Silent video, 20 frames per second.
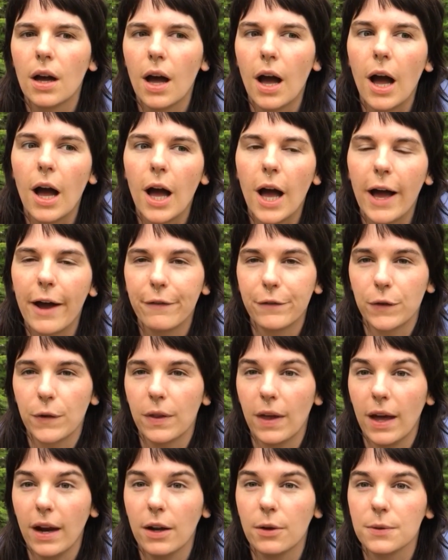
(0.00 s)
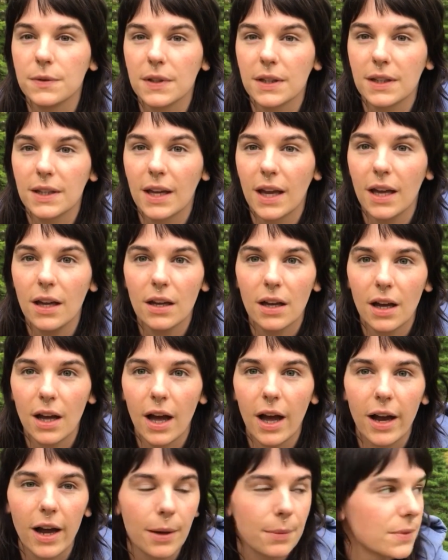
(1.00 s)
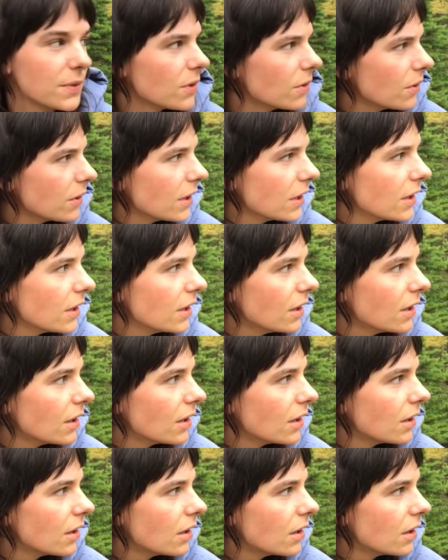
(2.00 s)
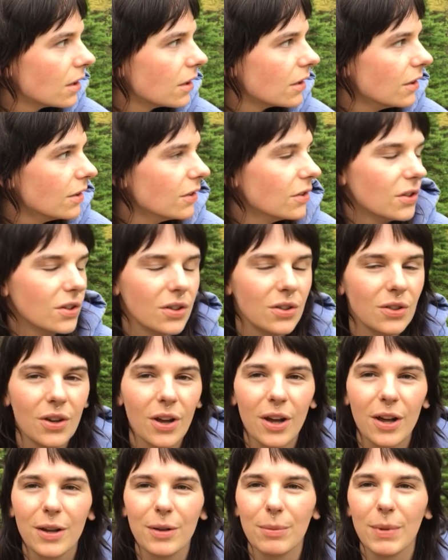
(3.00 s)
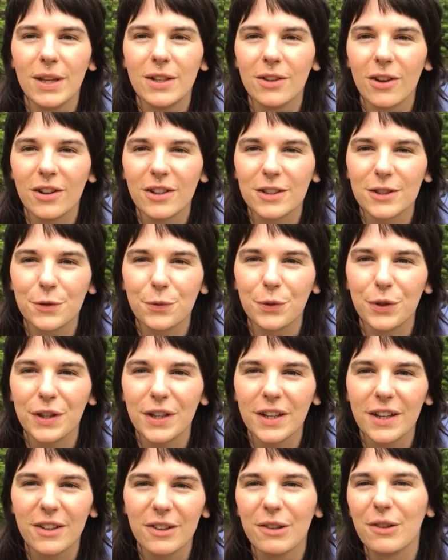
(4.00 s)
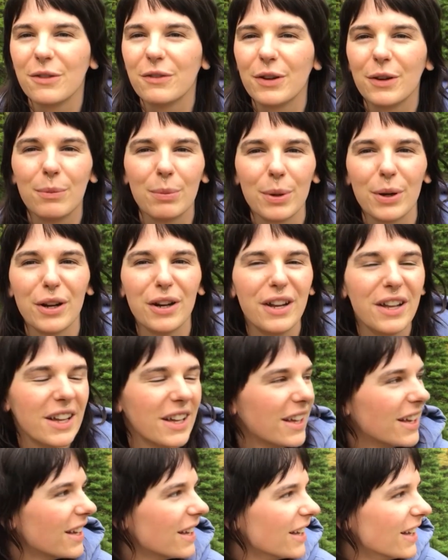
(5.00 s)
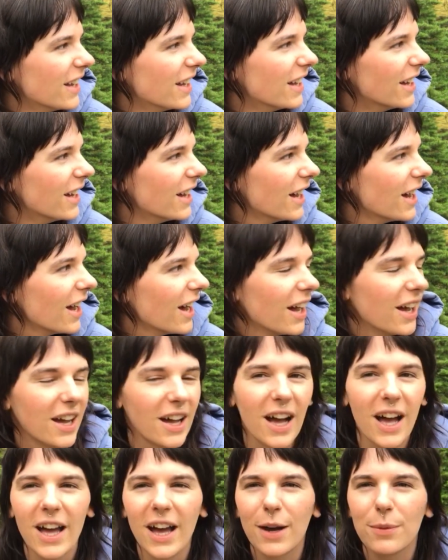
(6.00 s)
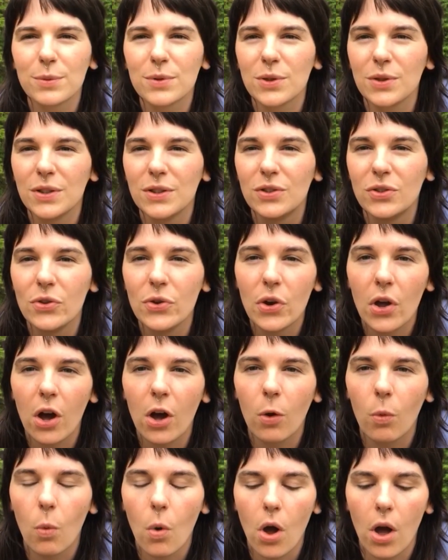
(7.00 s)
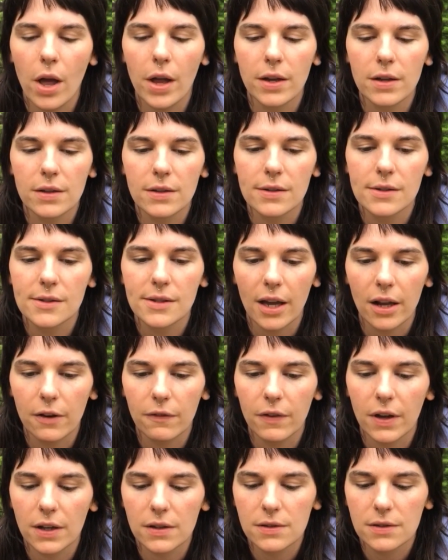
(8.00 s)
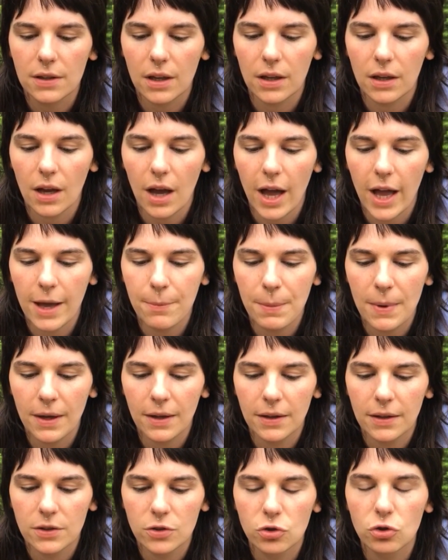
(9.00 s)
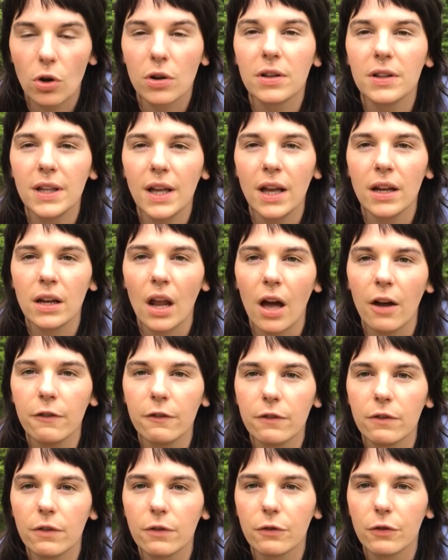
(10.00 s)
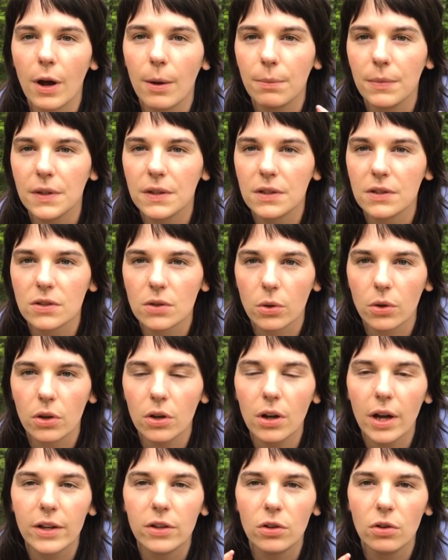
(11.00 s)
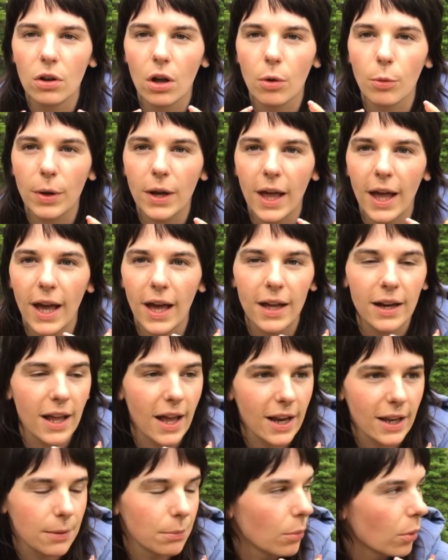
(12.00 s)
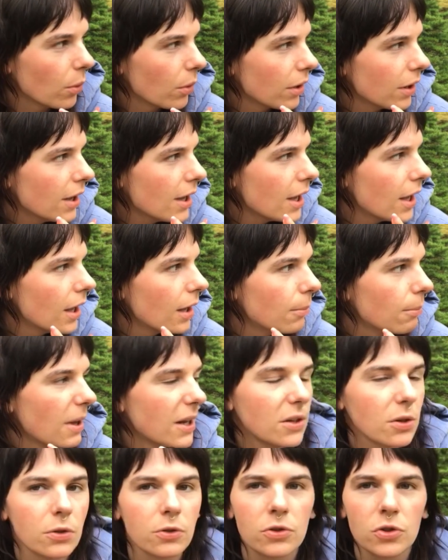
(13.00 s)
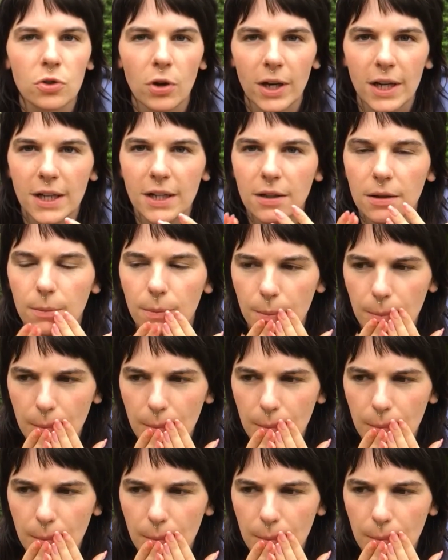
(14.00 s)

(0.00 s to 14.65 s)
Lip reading: after that, I was like, okay, I absolutely do not, my dog is freaking out over a bird. I absolutely do not want side effects. Like, I am struggling enough from the disorder. I do not want to add any more mental strain.